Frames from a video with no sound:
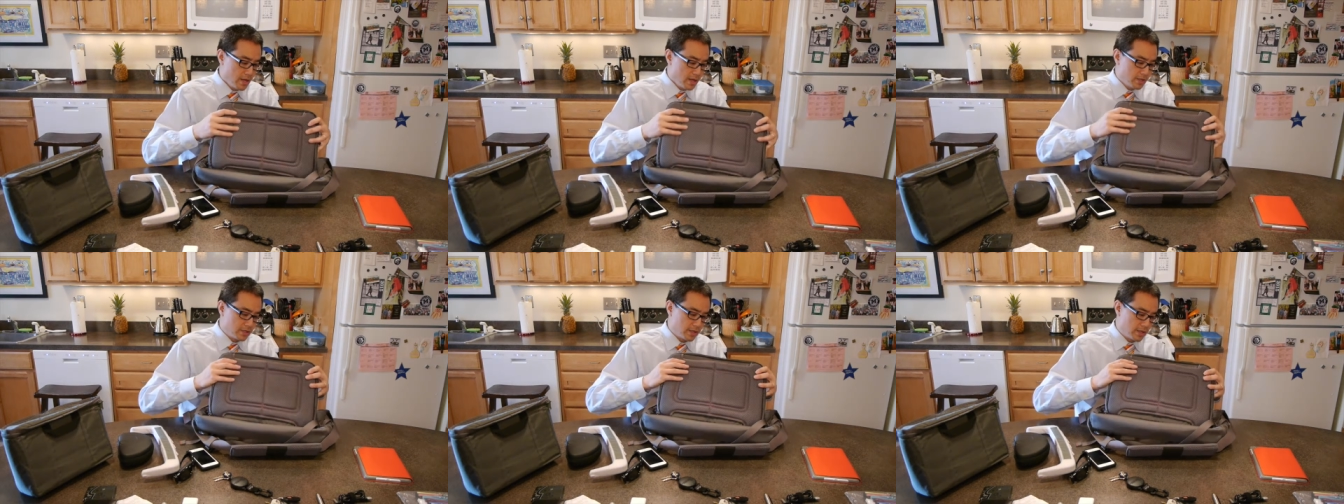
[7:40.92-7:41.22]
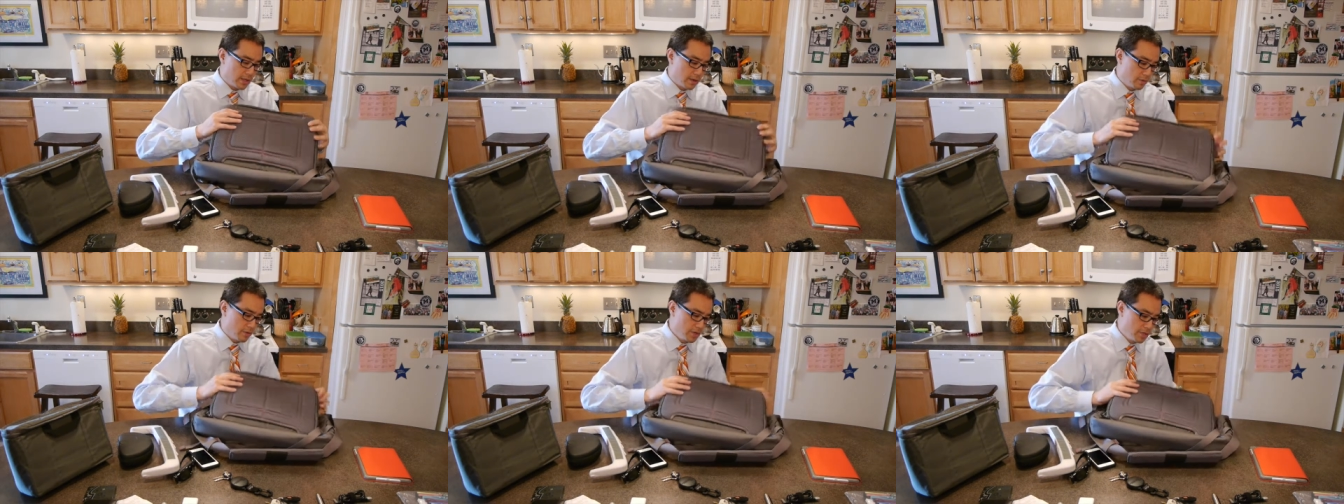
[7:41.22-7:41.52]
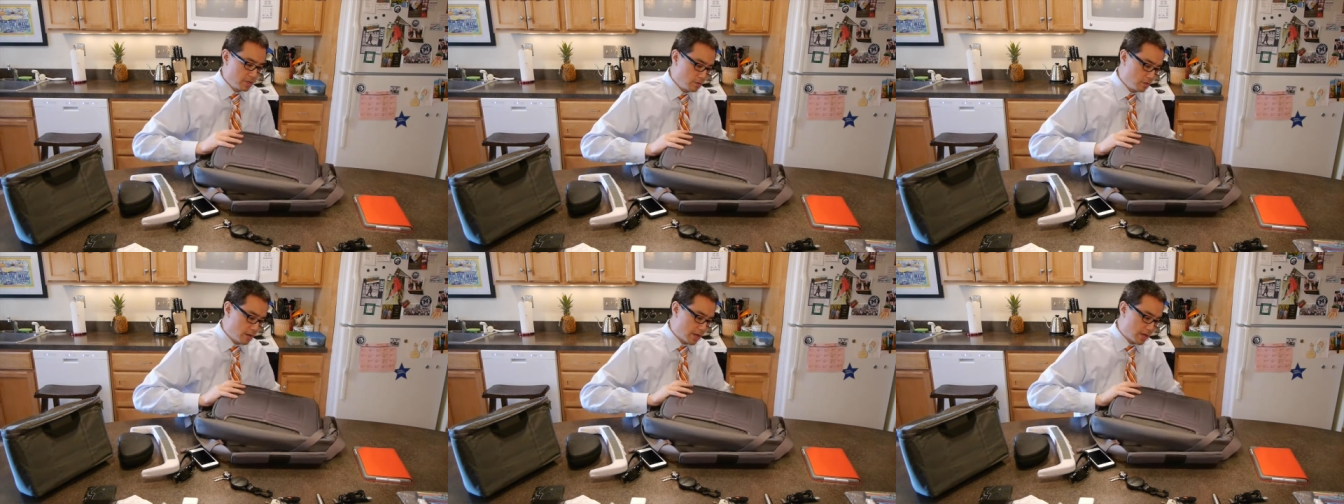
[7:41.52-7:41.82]
so that when
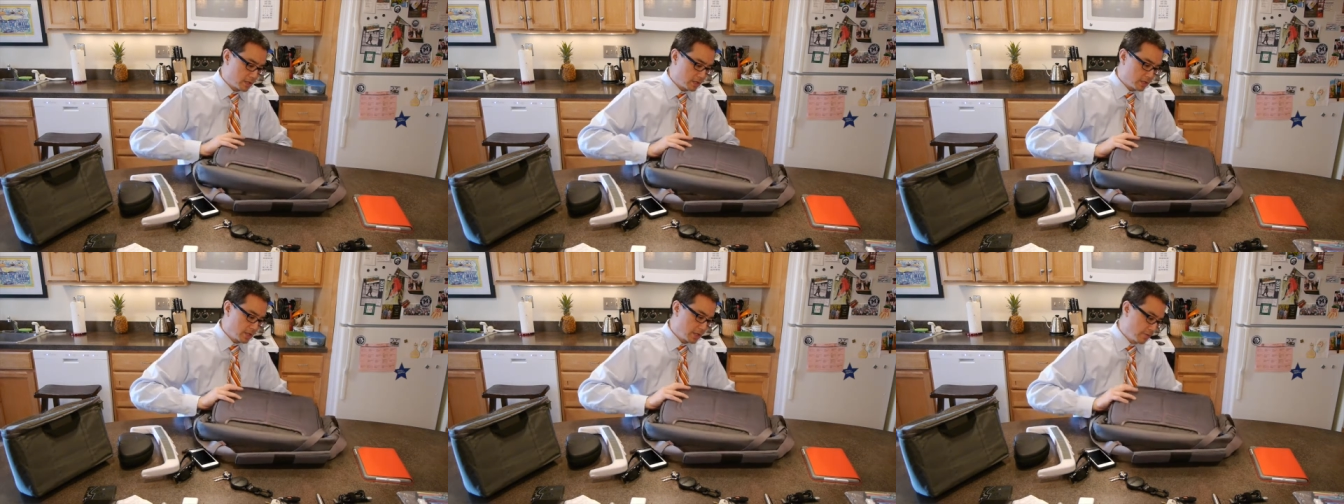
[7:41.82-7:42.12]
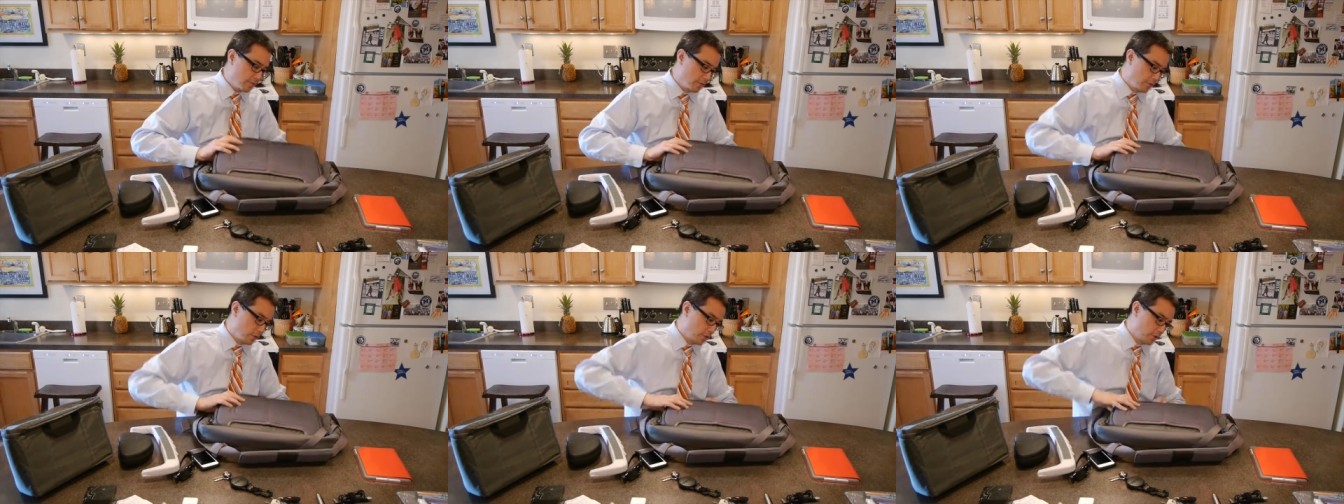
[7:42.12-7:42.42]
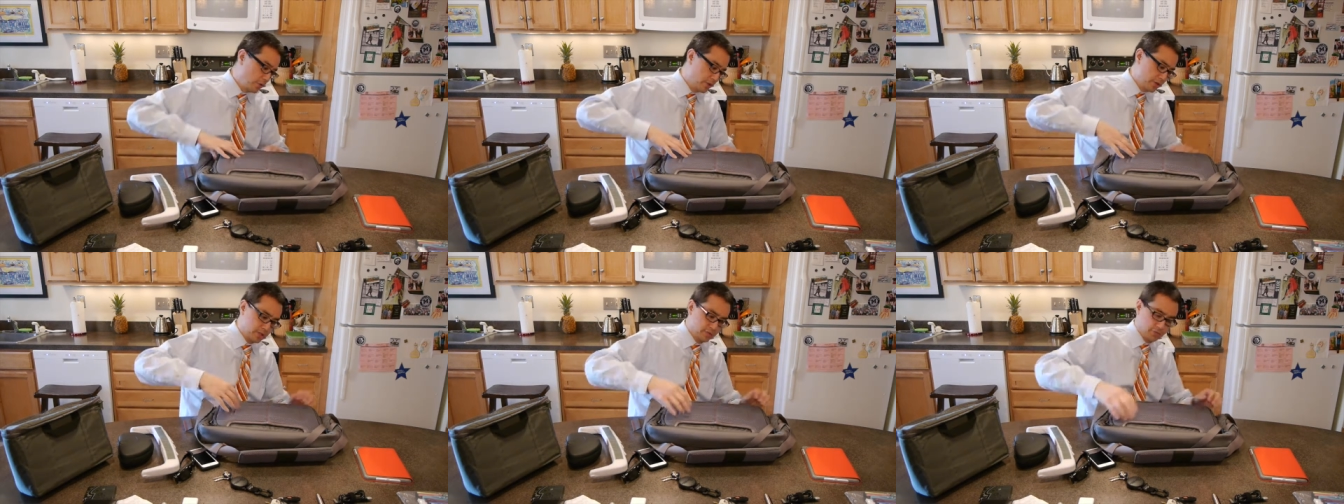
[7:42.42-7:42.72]
you actually
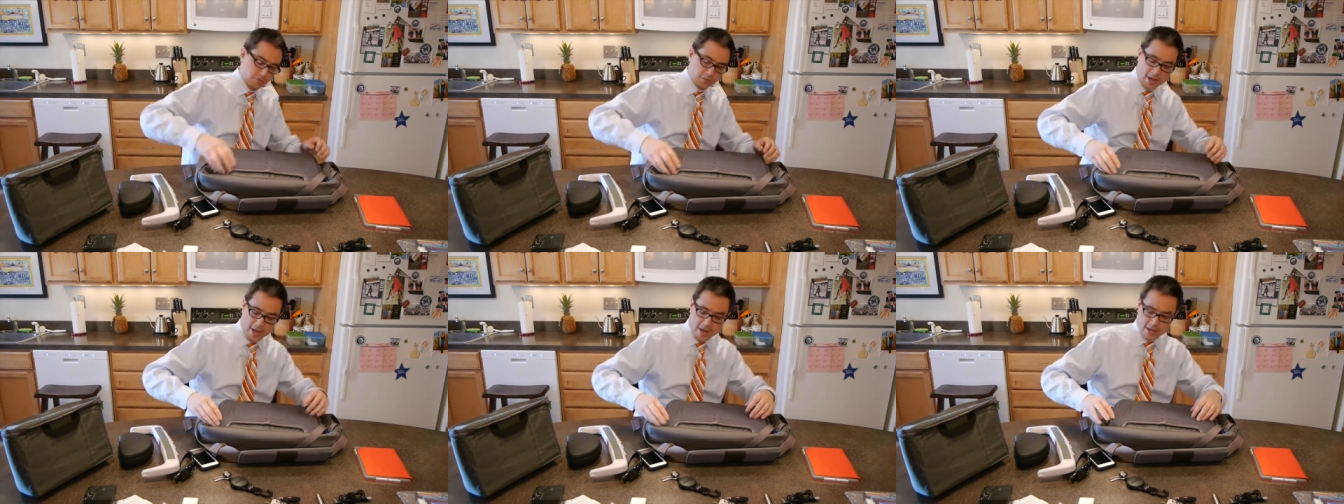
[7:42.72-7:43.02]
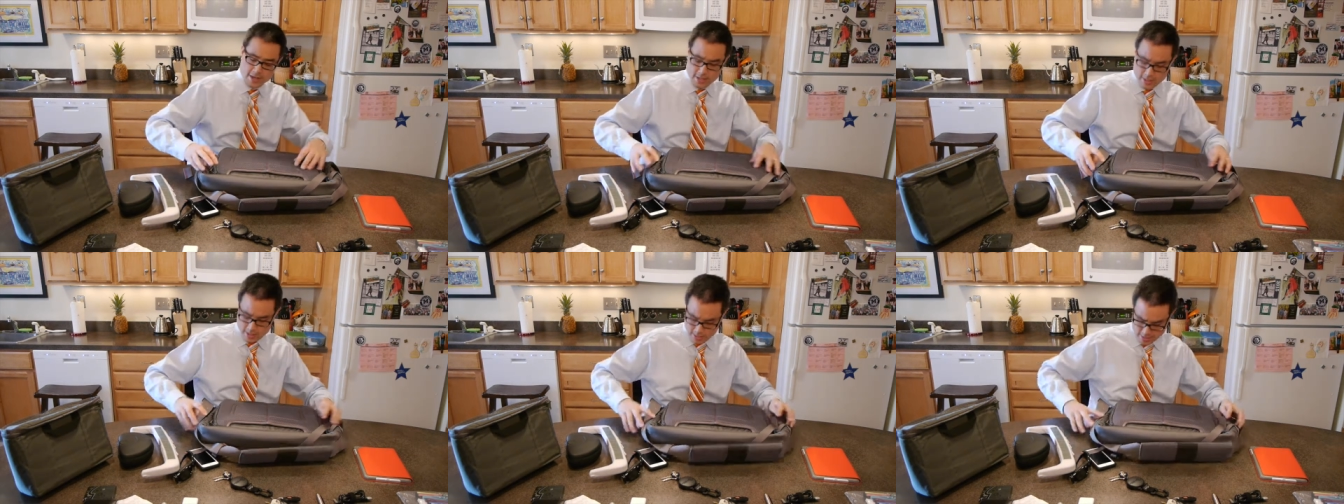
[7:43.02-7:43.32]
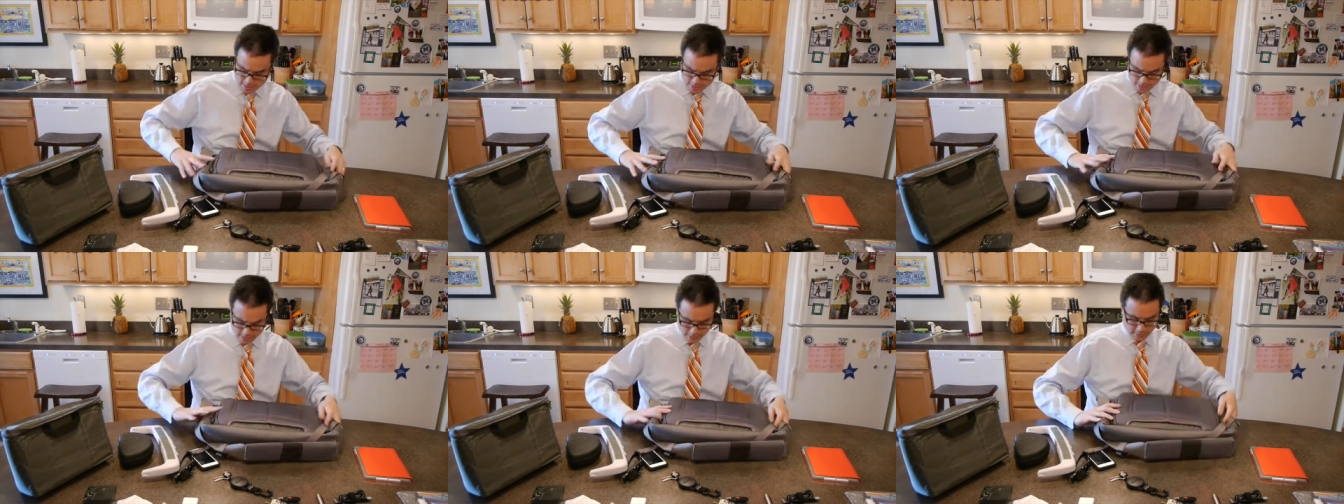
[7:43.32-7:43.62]
fold this flat into
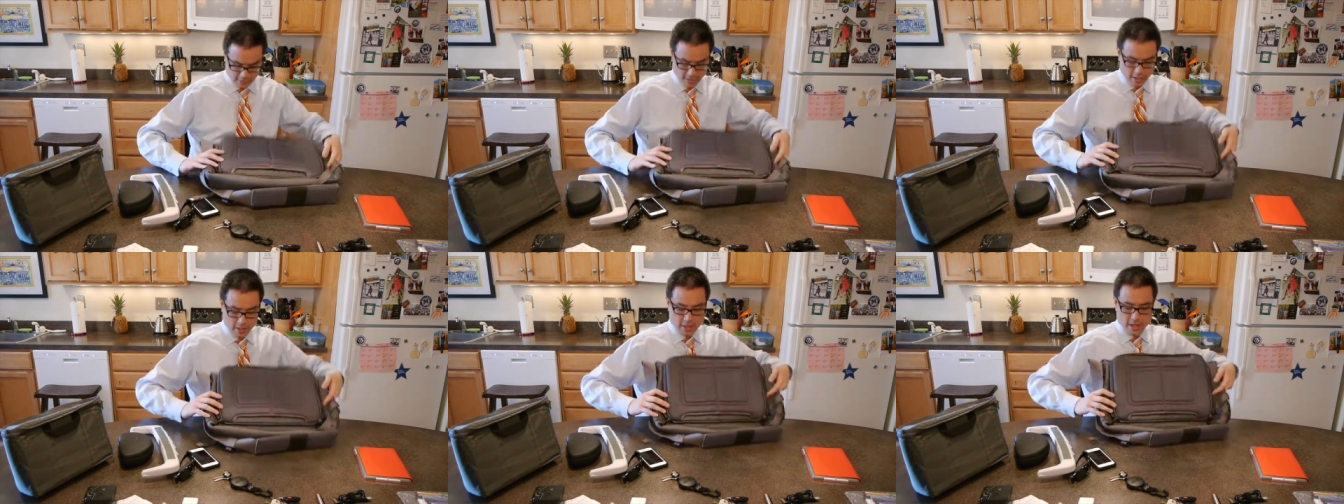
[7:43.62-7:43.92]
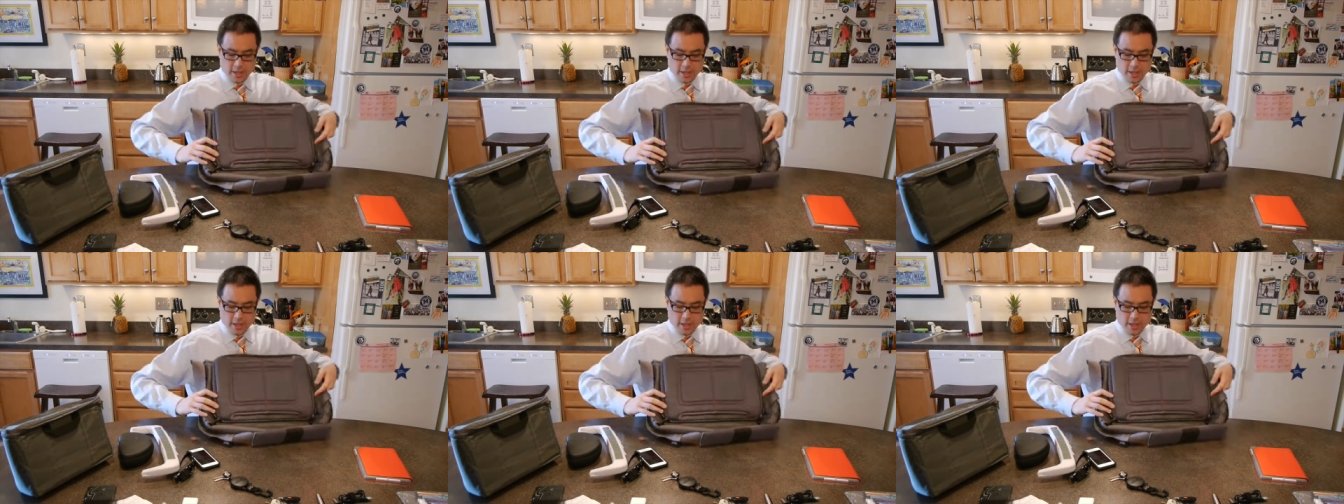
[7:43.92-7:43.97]
this,